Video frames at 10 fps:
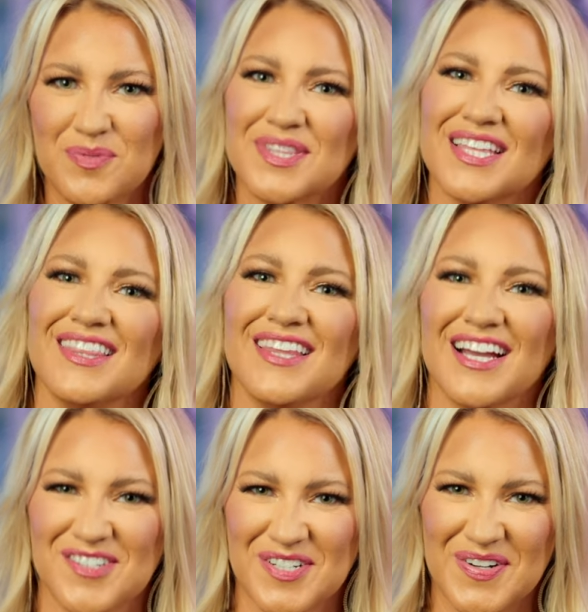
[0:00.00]
with
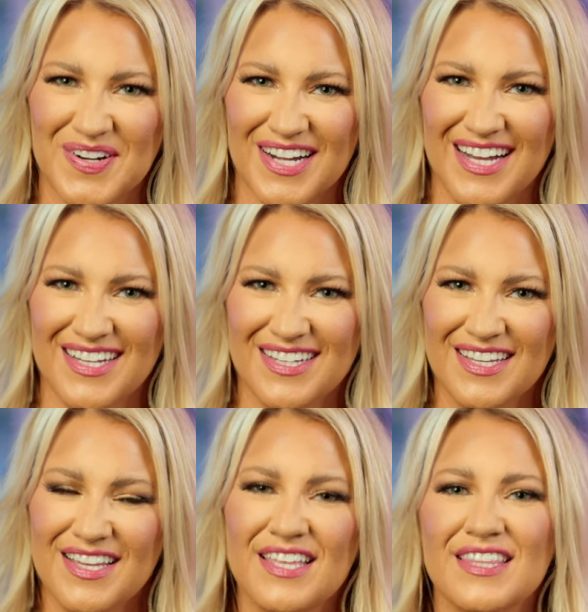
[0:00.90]
Electric Aura.
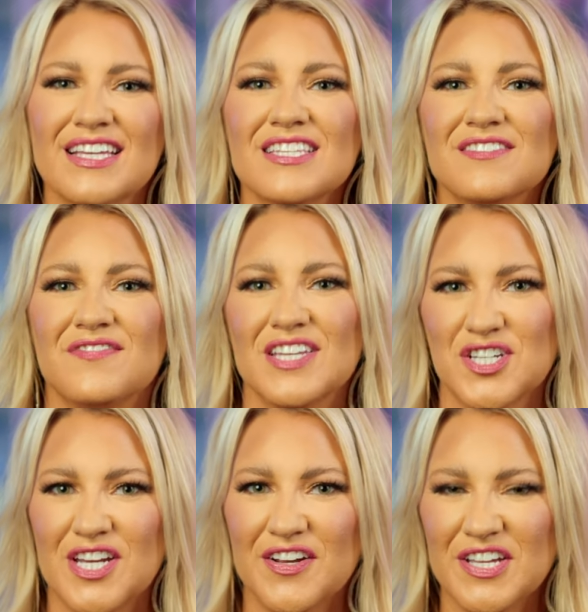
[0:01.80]
This
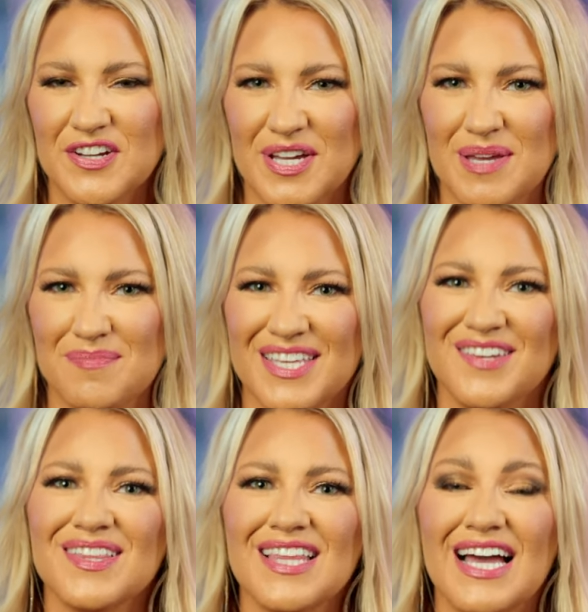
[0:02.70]
visionary cream
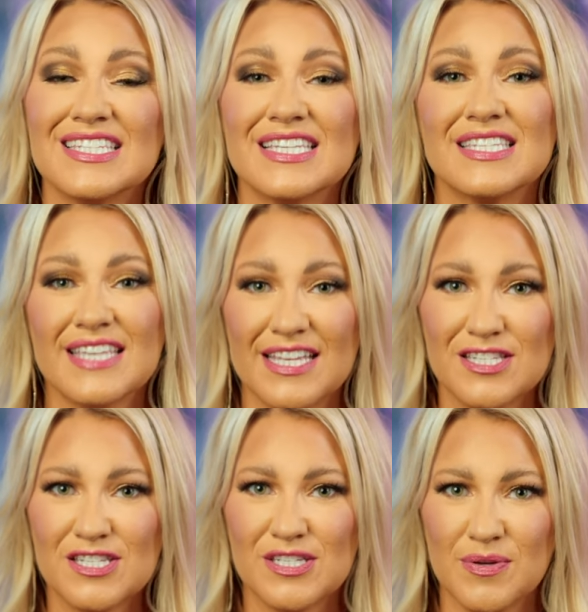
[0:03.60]
utilizes skin
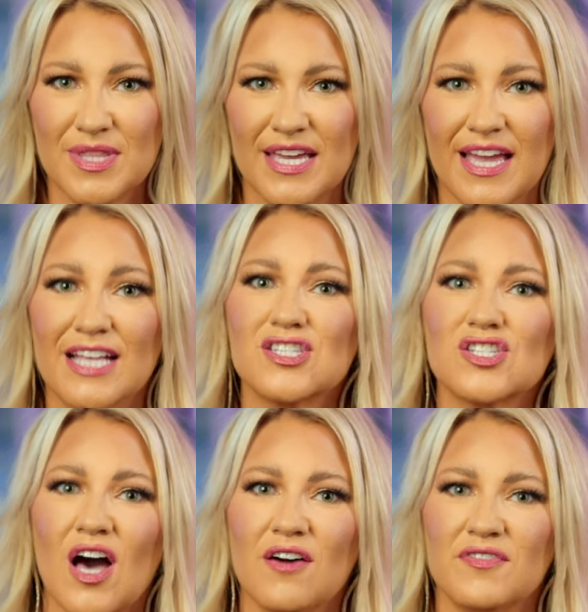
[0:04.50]
soothing and
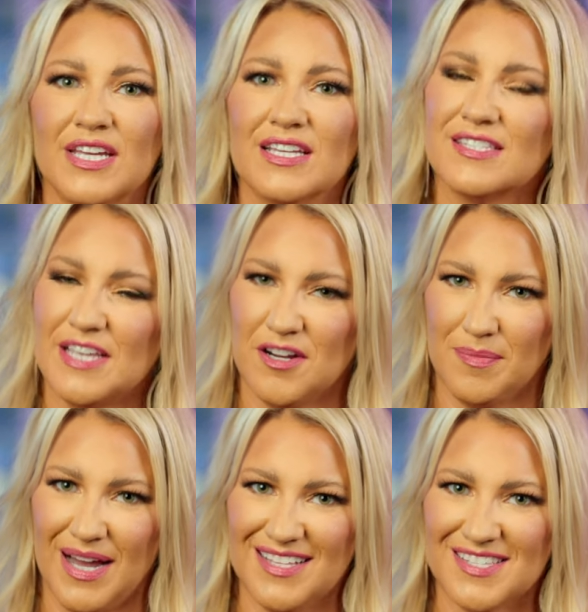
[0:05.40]
softening
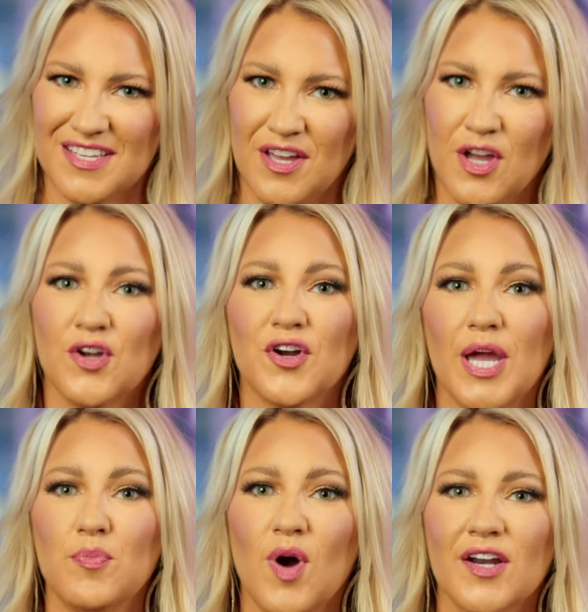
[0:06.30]
ceramides,
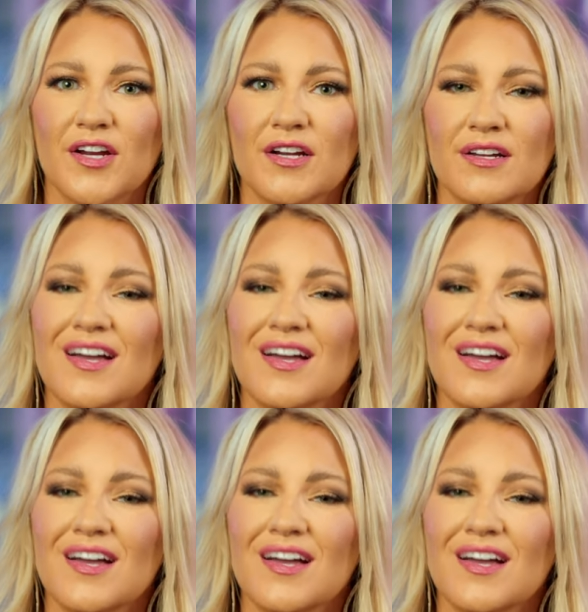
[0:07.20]
grape water,